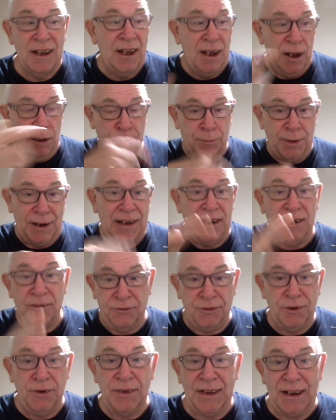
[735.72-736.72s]
and play it
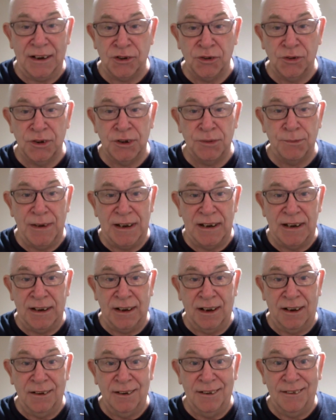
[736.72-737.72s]
through the actual
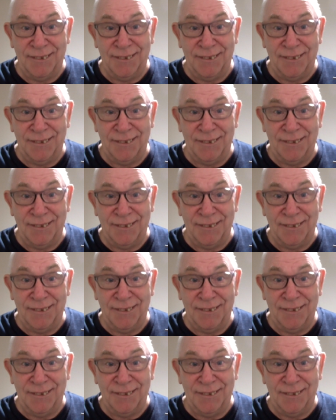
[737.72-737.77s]
speaker.